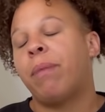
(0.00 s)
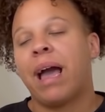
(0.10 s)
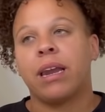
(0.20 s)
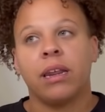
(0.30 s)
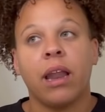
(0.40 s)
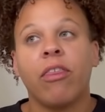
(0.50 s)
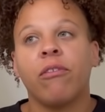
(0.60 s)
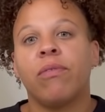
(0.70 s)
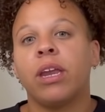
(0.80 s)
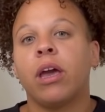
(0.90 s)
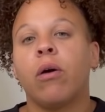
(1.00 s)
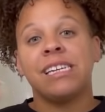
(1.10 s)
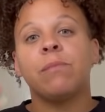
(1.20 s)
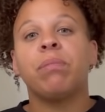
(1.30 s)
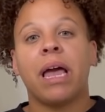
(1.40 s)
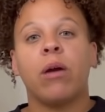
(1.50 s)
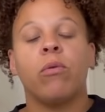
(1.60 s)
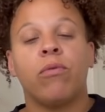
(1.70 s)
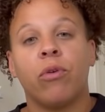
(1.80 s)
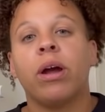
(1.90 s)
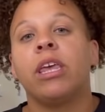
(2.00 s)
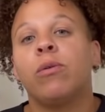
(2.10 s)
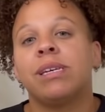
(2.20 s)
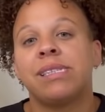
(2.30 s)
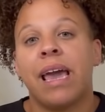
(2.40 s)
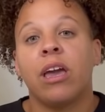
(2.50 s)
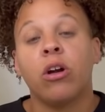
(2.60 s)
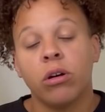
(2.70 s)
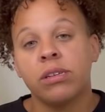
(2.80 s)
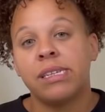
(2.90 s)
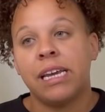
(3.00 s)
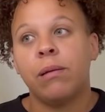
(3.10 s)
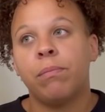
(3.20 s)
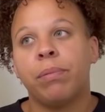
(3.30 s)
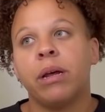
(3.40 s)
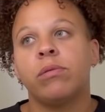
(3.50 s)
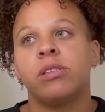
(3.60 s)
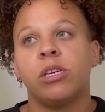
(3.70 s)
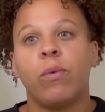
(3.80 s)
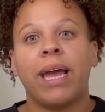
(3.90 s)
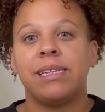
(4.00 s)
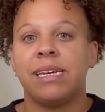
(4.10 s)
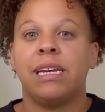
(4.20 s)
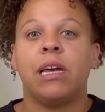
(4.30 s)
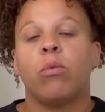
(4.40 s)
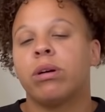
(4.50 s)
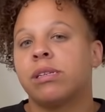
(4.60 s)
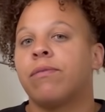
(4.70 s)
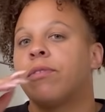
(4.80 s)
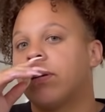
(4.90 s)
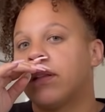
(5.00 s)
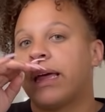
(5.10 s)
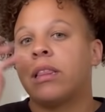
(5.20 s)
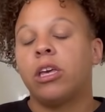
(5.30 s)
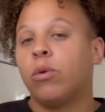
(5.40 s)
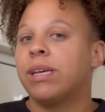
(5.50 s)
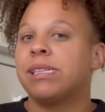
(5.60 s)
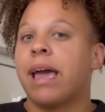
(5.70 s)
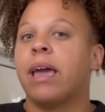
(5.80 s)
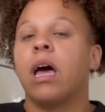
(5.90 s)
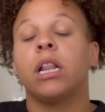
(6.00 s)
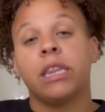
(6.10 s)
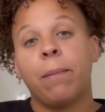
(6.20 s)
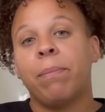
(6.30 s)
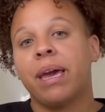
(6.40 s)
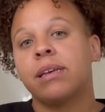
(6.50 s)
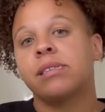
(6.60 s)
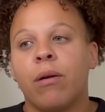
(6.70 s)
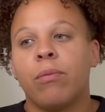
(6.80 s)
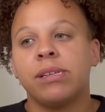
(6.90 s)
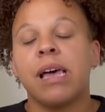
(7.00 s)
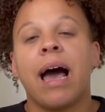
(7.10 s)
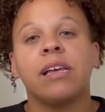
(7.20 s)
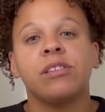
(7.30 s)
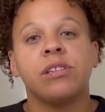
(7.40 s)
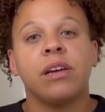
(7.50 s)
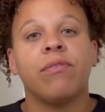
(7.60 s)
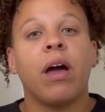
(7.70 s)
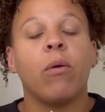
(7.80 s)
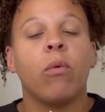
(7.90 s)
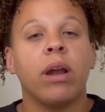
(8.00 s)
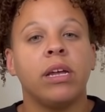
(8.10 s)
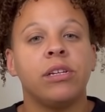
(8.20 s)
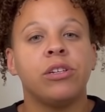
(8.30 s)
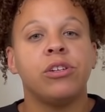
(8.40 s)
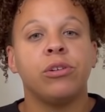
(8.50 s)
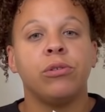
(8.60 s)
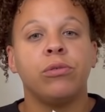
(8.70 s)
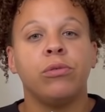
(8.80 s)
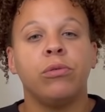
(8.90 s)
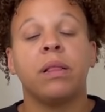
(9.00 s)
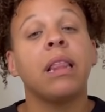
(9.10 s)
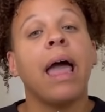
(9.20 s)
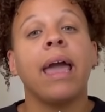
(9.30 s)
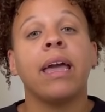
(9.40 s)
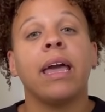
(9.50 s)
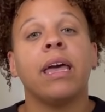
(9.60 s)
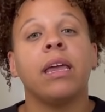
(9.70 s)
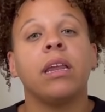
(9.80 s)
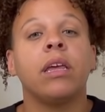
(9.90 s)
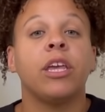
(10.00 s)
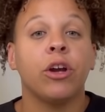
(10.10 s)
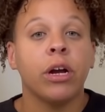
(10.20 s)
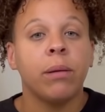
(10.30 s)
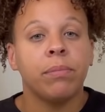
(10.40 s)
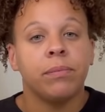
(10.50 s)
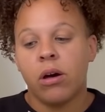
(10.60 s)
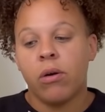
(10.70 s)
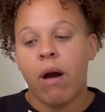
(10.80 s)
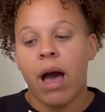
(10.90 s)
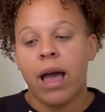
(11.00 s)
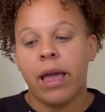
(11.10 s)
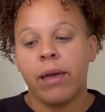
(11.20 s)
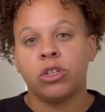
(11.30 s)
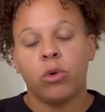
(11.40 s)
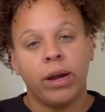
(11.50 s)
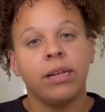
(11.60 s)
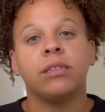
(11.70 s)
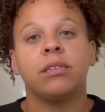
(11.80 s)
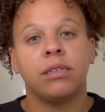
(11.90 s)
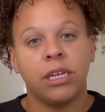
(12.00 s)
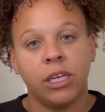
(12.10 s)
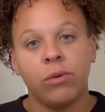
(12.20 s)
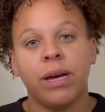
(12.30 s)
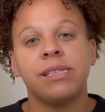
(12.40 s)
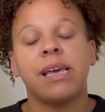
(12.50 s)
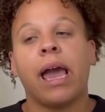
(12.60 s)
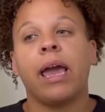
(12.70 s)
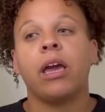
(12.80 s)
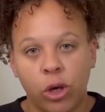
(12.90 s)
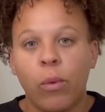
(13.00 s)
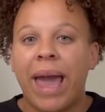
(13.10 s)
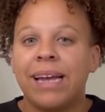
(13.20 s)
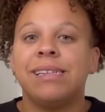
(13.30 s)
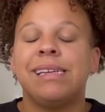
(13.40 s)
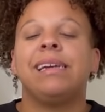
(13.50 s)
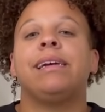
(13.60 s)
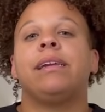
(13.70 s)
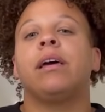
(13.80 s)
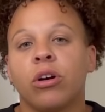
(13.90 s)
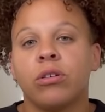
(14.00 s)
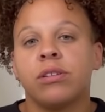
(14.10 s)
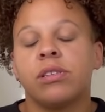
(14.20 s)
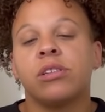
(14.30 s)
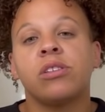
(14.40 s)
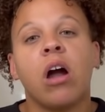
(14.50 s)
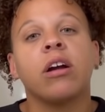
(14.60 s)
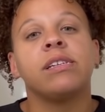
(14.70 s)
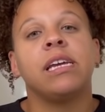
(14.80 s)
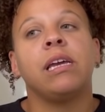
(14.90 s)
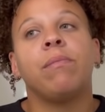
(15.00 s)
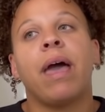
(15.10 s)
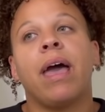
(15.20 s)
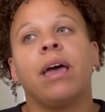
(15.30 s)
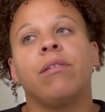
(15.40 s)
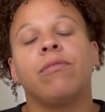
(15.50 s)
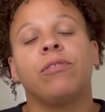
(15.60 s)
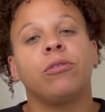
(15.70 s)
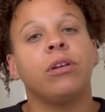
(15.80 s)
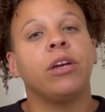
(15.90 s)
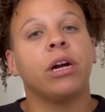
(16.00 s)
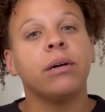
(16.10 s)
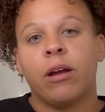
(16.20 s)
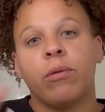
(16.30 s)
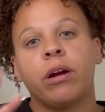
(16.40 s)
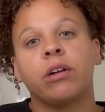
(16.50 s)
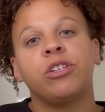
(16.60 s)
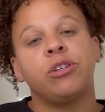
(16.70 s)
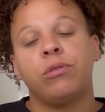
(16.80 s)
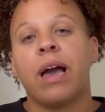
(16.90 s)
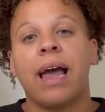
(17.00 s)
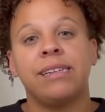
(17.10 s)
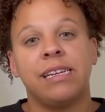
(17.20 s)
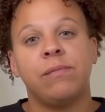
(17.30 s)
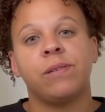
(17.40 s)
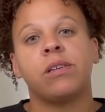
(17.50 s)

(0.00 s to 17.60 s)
back in another video. I did play for a USA girls team, but it was U18. It wasn't for like the USA Olympics. It was asked if I wanted to play in Europe. So I joined the USA U18 girls soccer team and flew to Europe. There were two guy teams